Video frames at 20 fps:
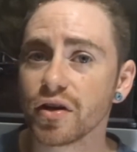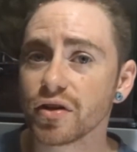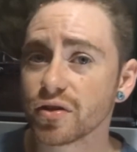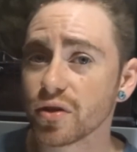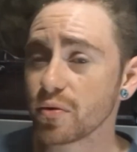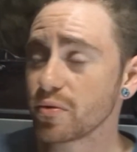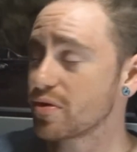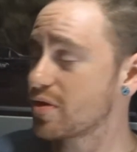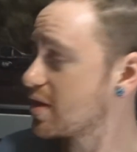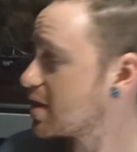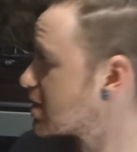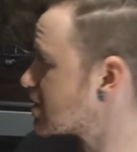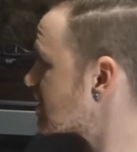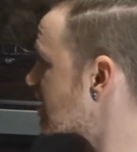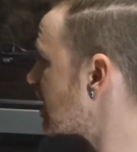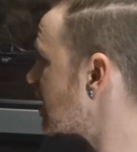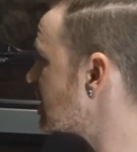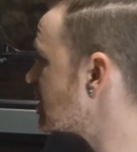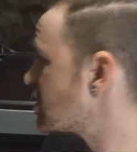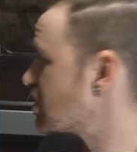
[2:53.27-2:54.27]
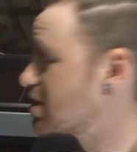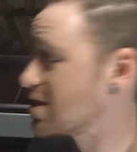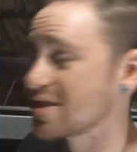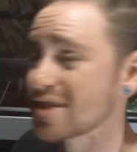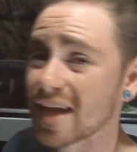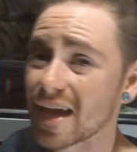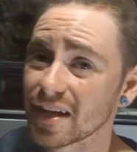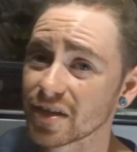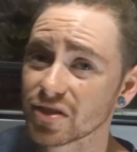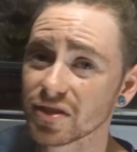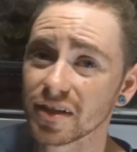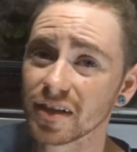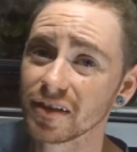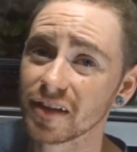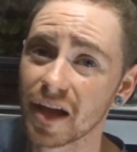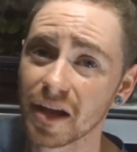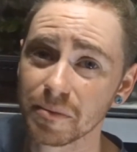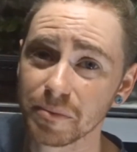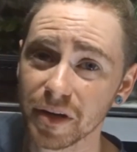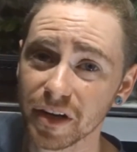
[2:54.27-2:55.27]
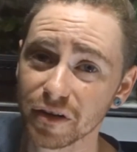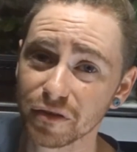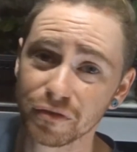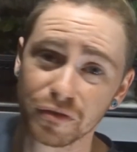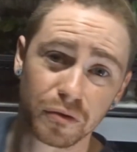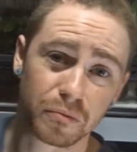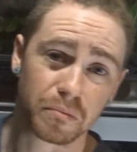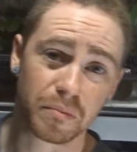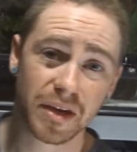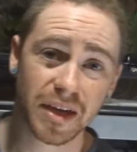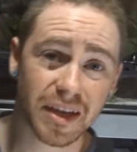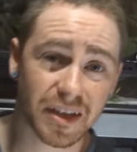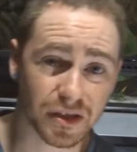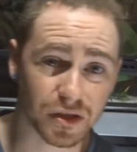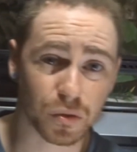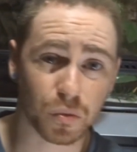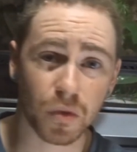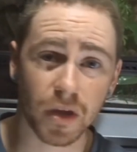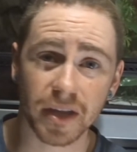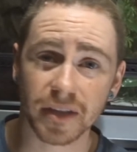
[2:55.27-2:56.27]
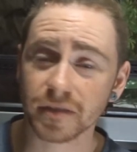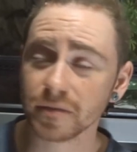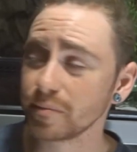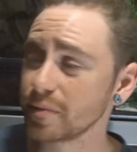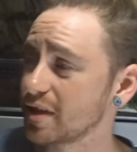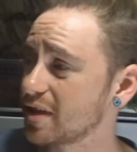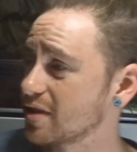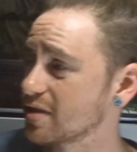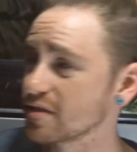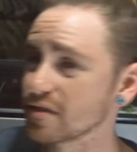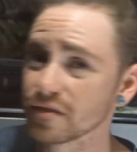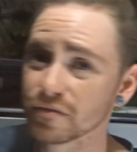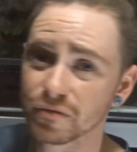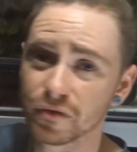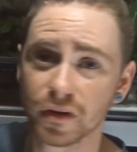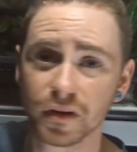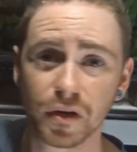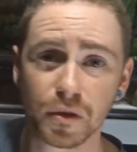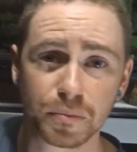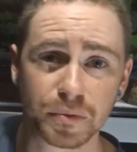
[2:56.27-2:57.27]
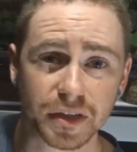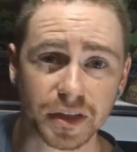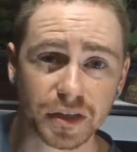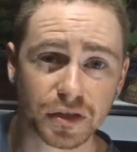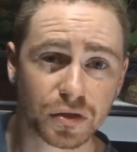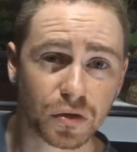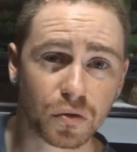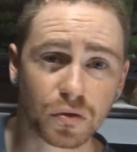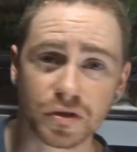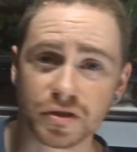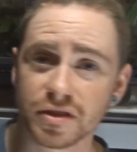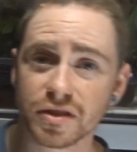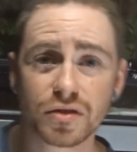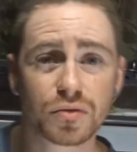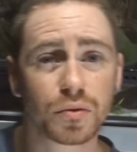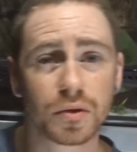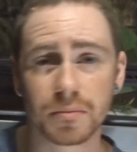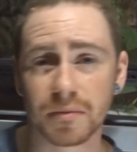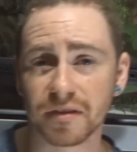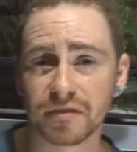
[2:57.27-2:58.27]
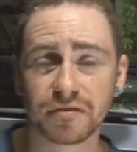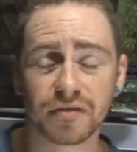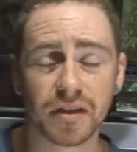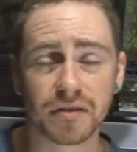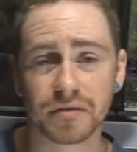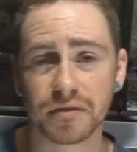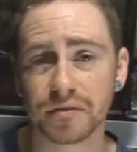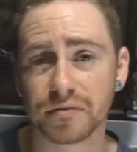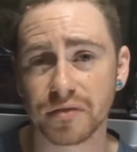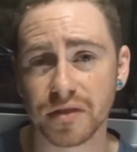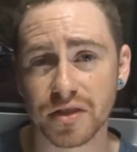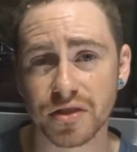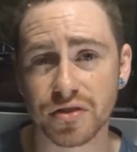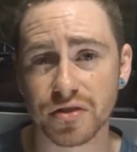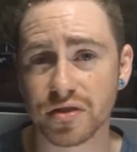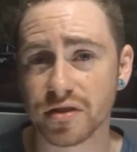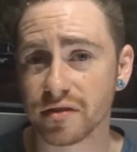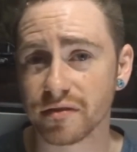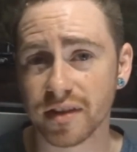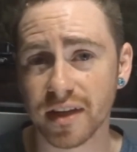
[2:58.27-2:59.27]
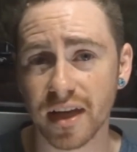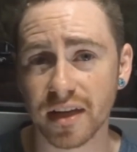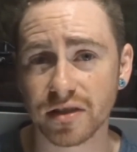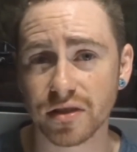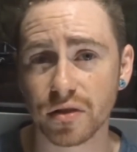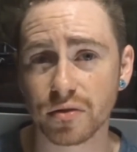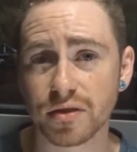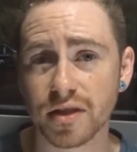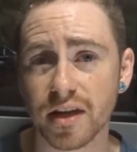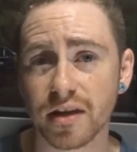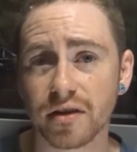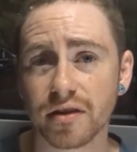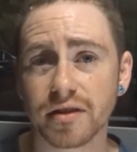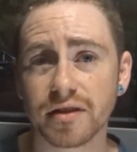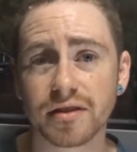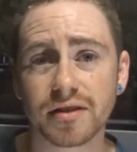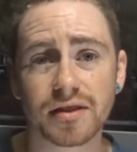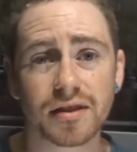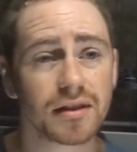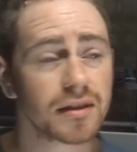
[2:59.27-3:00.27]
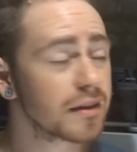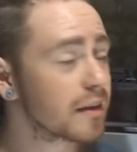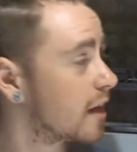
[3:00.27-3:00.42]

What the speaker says: So this cage is actually a lot better for me as well because of the front opening doors. It's one of my favorite features of the Exoterras.